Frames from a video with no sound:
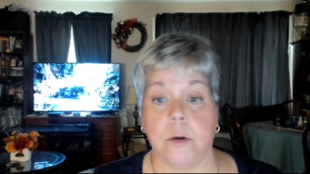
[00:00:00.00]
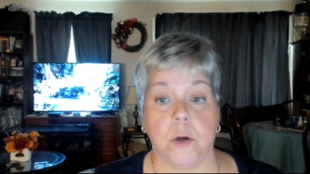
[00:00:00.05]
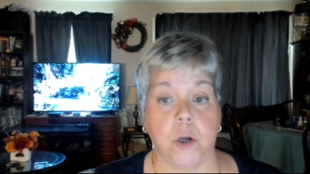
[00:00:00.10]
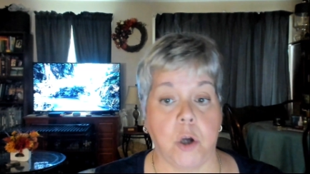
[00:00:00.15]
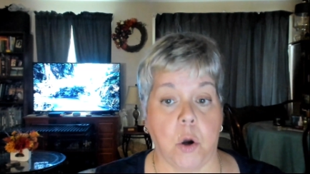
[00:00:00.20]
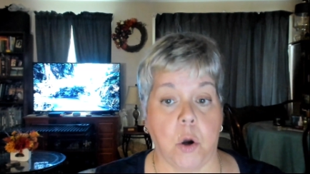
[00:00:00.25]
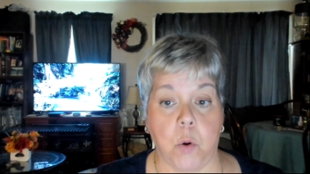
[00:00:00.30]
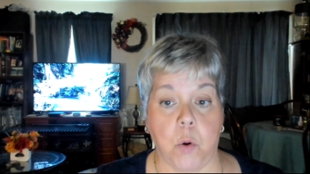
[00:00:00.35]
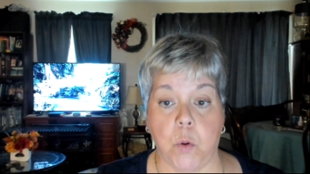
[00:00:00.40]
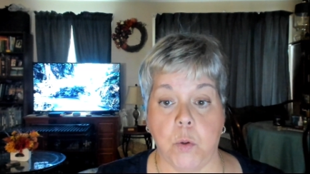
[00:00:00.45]

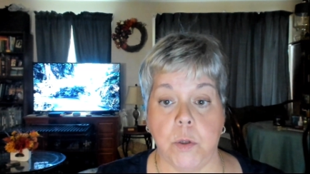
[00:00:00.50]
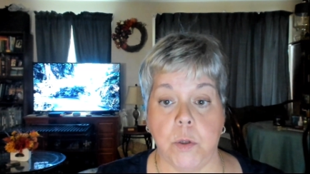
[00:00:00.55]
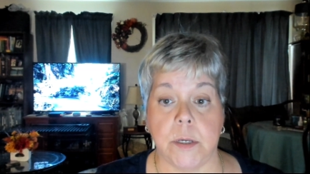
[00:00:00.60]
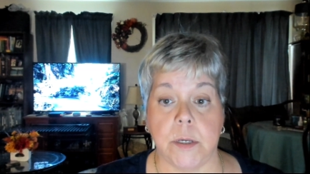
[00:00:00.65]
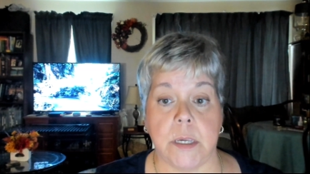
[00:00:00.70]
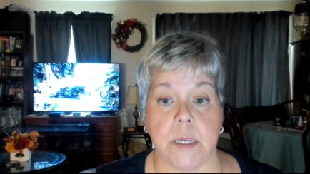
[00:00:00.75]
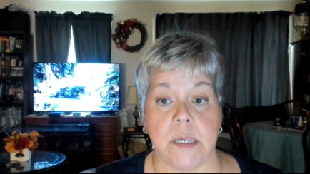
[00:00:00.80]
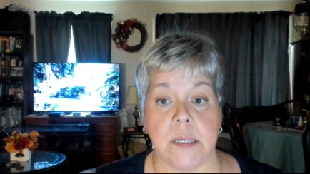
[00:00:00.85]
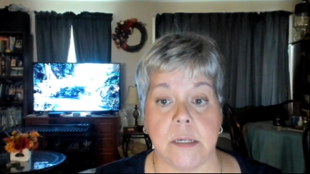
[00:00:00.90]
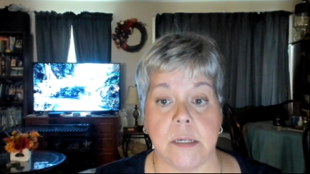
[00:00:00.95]
Gold
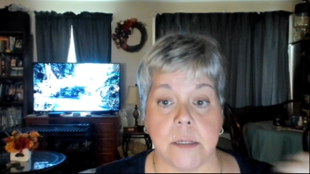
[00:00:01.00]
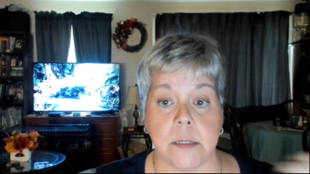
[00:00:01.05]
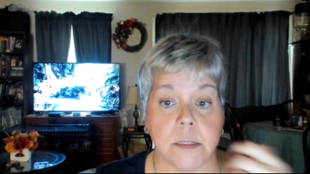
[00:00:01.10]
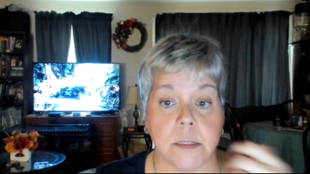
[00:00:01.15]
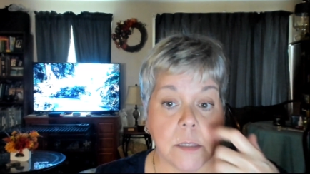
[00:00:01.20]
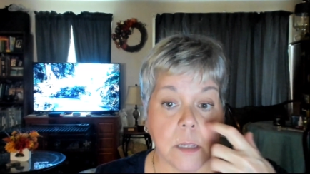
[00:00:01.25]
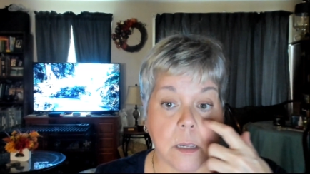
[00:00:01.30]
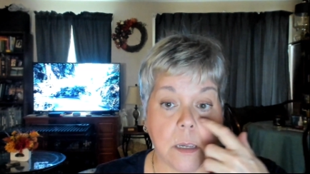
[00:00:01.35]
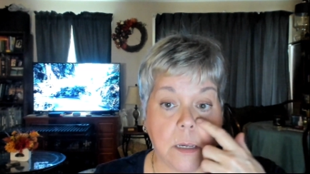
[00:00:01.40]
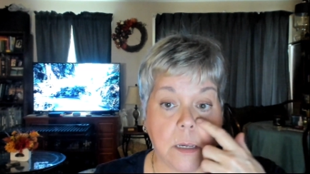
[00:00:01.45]

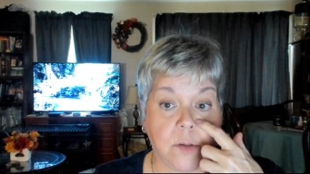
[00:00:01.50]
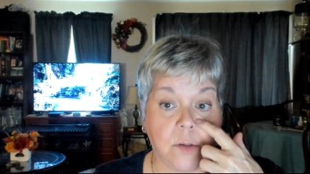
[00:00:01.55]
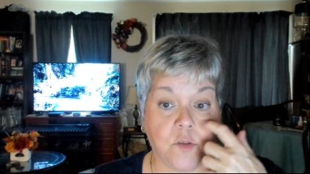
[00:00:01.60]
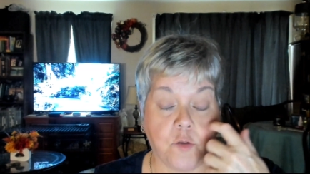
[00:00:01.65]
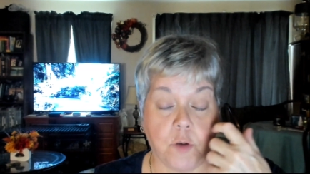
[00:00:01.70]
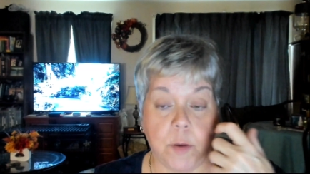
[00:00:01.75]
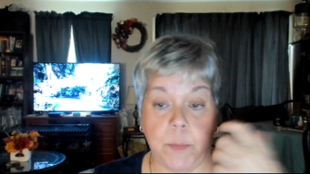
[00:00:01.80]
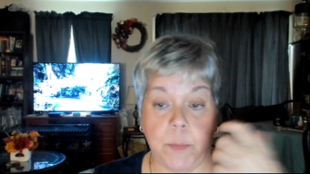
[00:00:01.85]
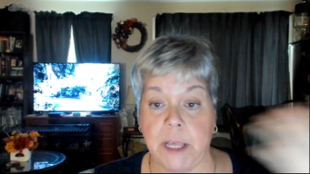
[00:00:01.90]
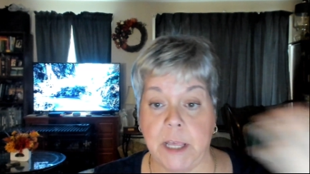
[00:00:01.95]
is
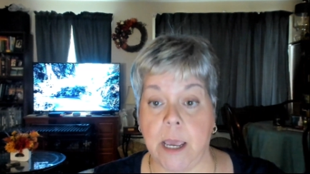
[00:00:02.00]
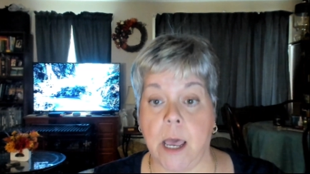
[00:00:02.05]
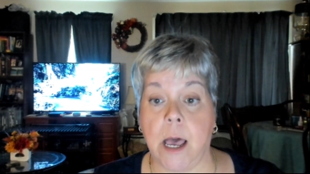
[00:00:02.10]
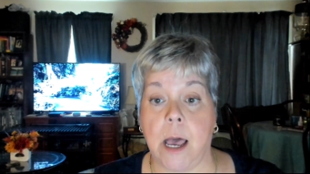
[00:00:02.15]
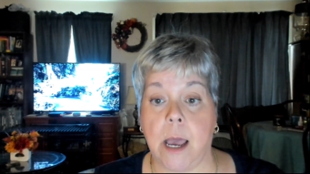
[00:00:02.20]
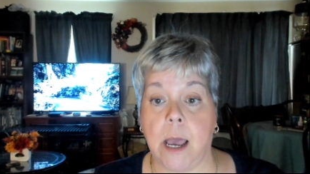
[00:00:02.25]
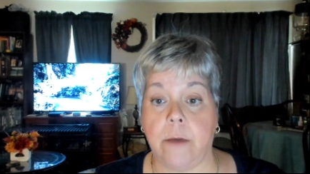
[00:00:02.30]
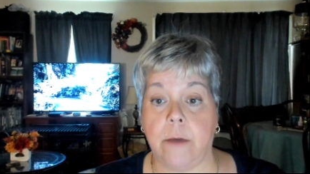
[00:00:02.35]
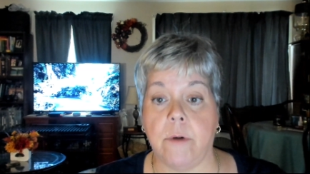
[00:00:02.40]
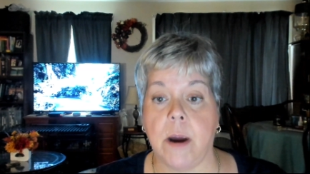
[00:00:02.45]
extremely
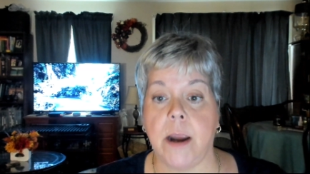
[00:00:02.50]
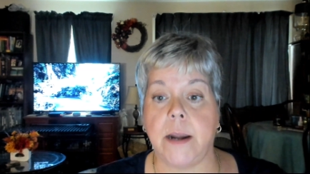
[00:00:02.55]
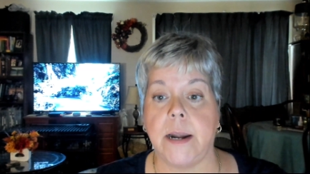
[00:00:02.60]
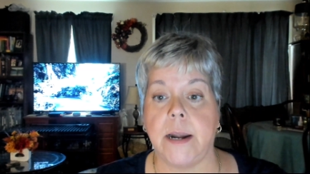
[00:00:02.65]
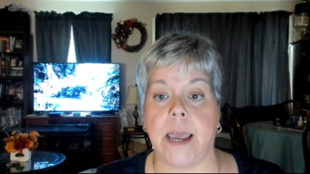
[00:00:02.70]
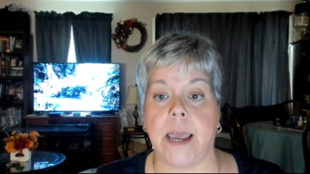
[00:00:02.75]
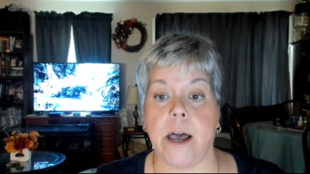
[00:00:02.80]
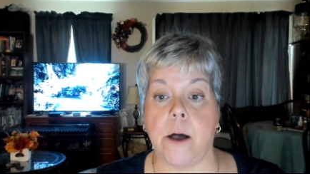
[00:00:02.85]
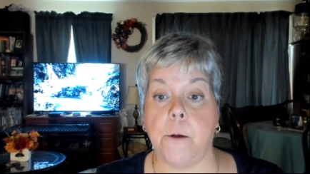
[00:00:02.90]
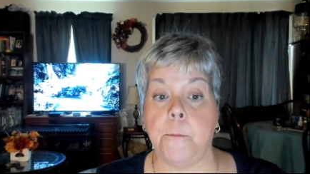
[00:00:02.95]
high right
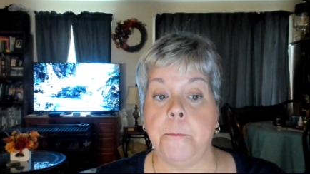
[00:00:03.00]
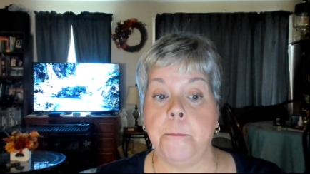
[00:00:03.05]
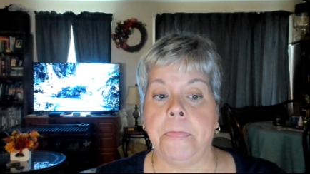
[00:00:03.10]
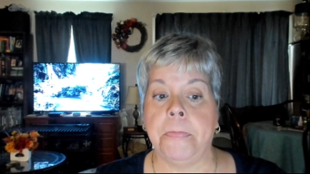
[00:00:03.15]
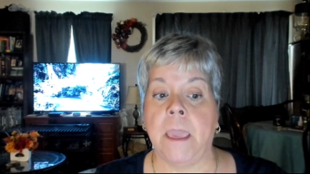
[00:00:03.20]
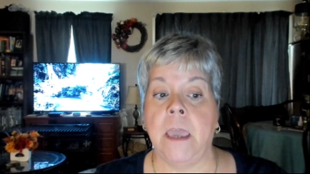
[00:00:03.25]
now.